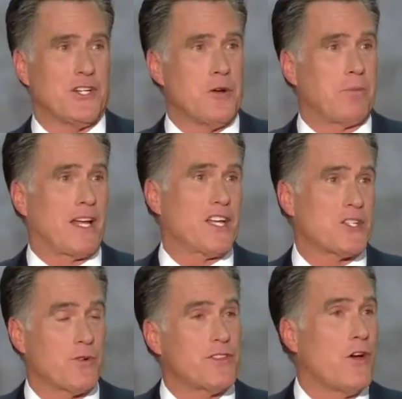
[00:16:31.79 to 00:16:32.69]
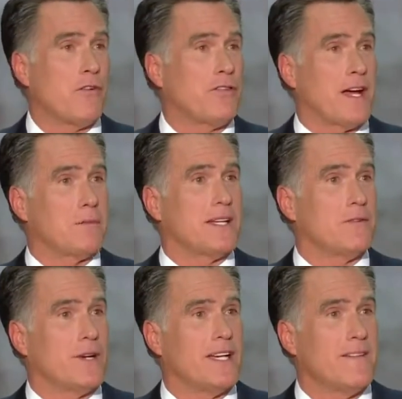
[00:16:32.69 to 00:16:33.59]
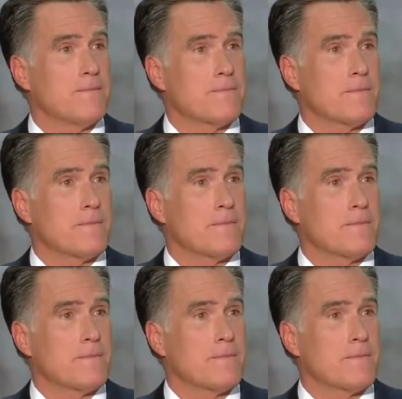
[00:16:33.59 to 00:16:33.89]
in a new place with no family, we